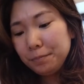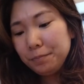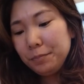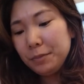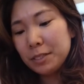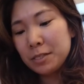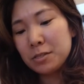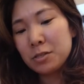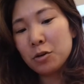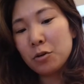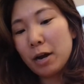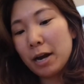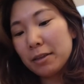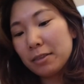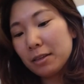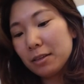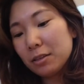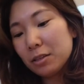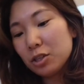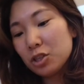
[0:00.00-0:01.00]
So I
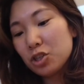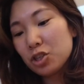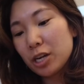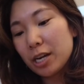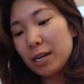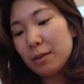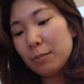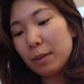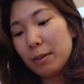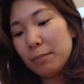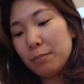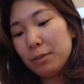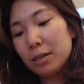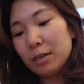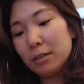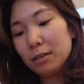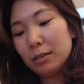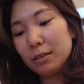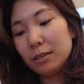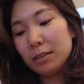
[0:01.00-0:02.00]
think the shade might be a
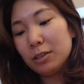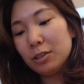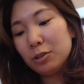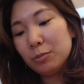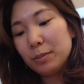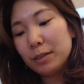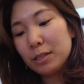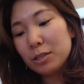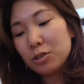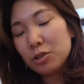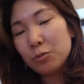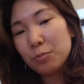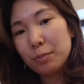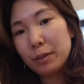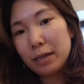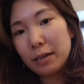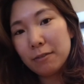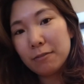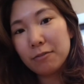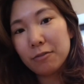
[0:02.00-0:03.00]
little bit too
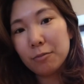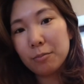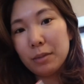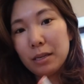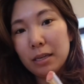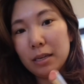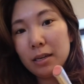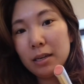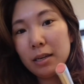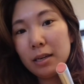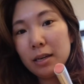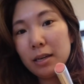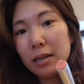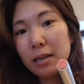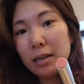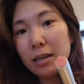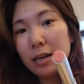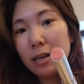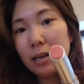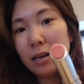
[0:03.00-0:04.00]
pink for me
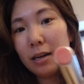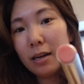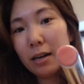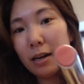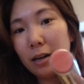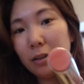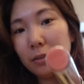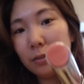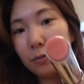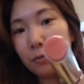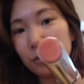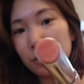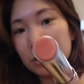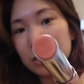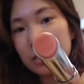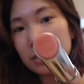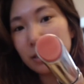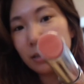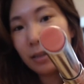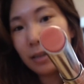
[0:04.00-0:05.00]
on the
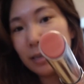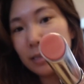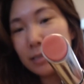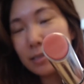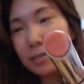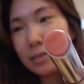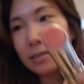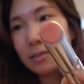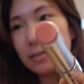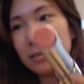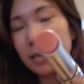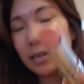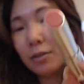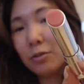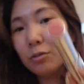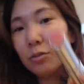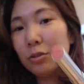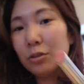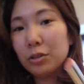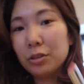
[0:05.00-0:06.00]
first glance, because I
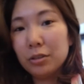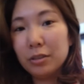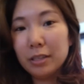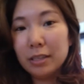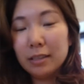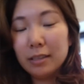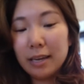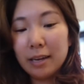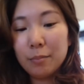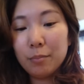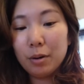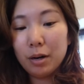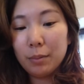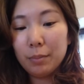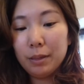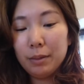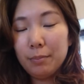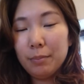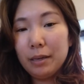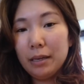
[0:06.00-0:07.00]
don't look good in like
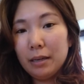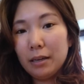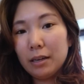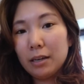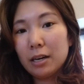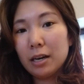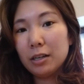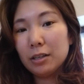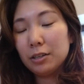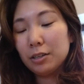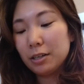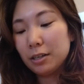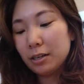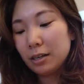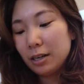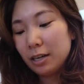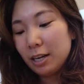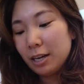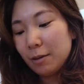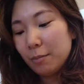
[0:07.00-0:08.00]
Barbie pink color.
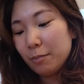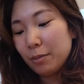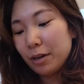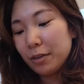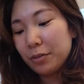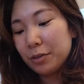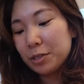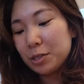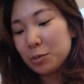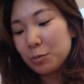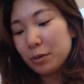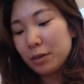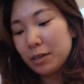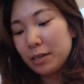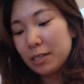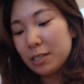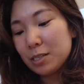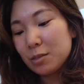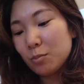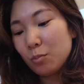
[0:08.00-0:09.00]
But this one
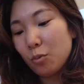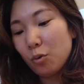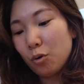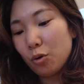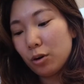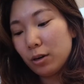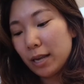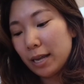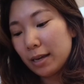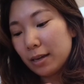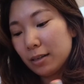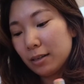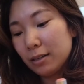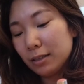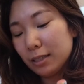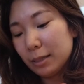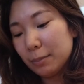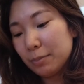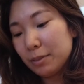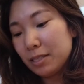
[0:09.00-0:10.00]
is more like a
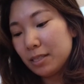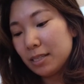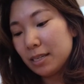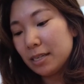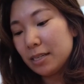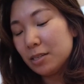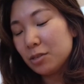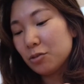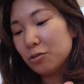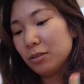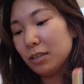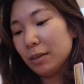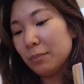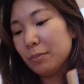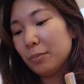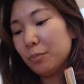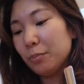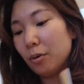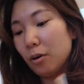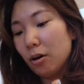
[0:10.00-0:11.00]
lip tint or lip
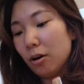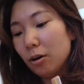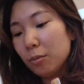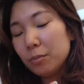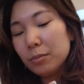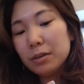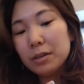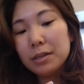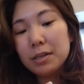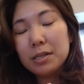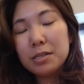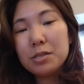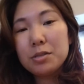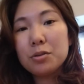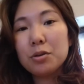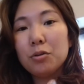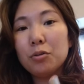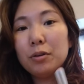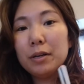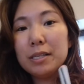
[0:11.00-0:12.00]
balm,
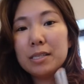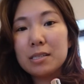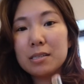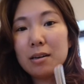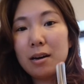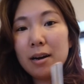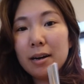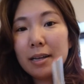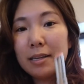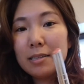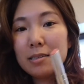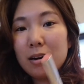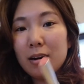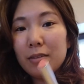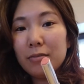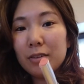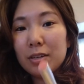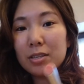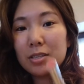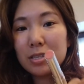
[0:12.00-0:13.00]
so it's not as
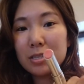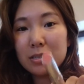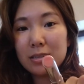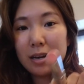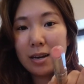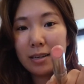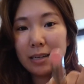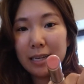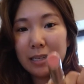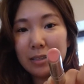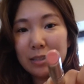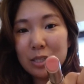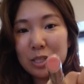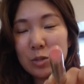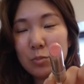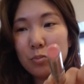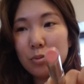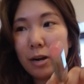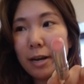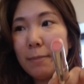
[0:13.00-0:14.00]
obvious. It's not like this
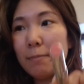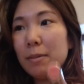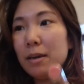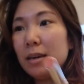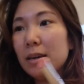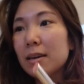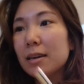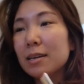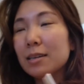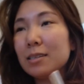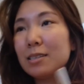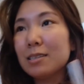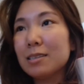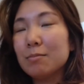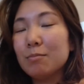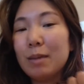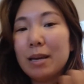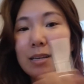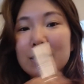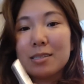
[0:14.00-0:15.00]
bright pink. It
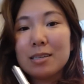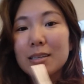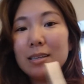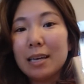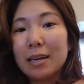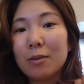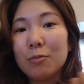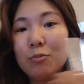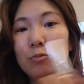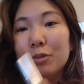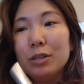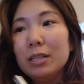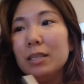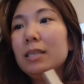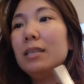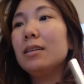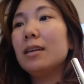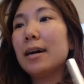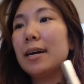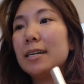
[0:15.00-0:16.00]
makes it like a really
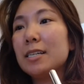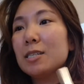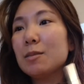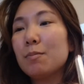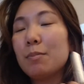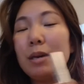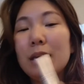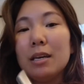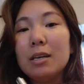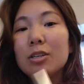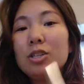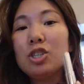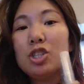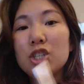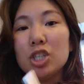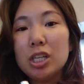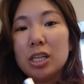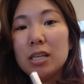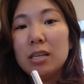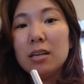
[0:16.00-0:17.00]
nice pink
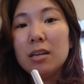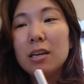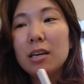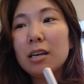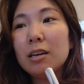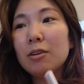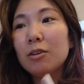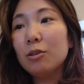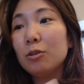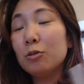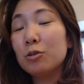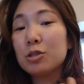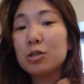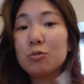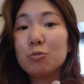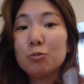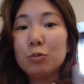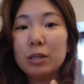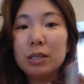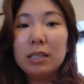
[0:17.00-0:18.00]
sheen. It looks
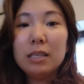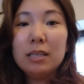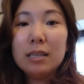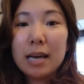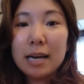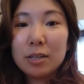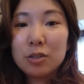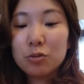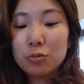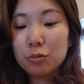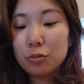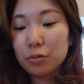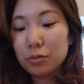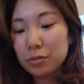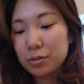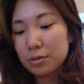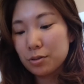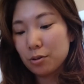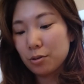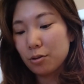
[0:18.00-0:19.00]
really natural,
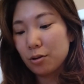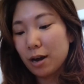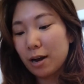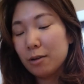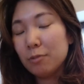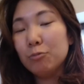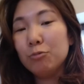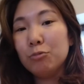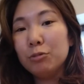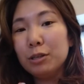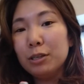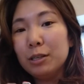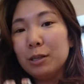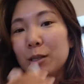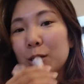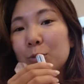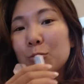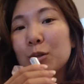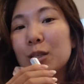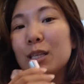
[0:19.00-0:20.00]
so I
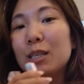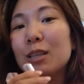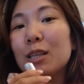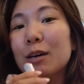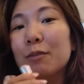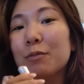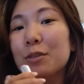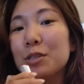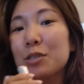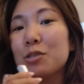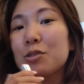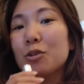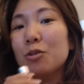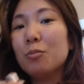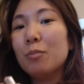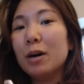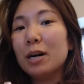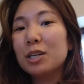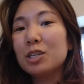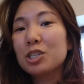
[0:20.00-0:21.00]
really love this so
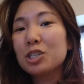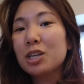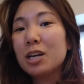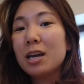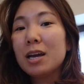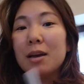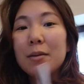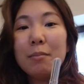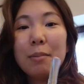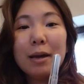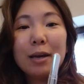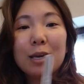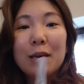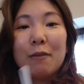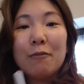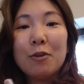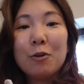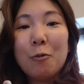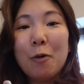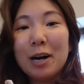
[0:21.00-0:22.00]
much. Peggy,
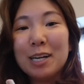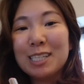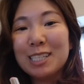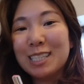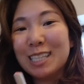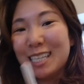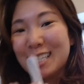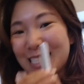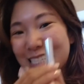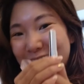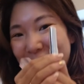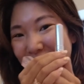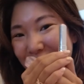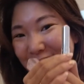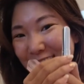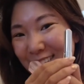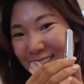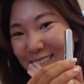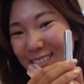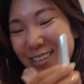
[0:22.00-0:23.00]
if you're watching this,
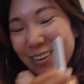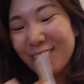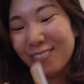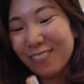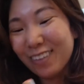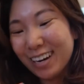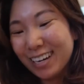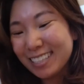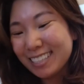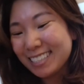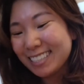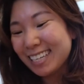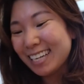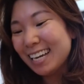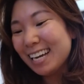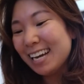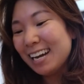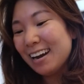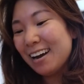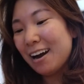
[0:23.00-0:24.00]
thank you so much.
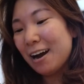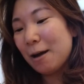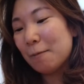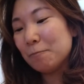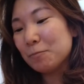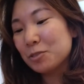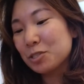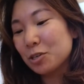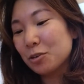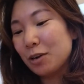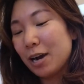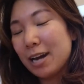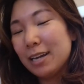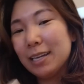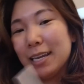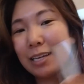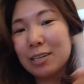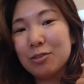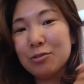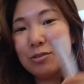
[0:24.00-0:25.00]
So I
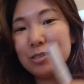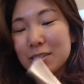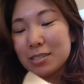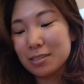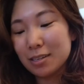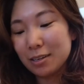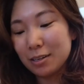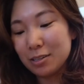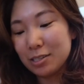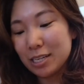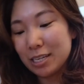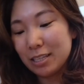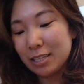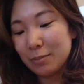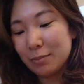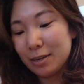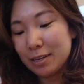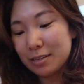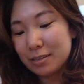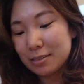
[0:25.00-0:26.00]
like use this on a daily
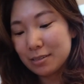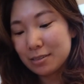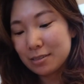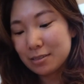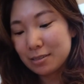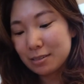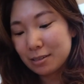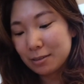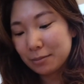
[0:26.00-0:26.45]
basis.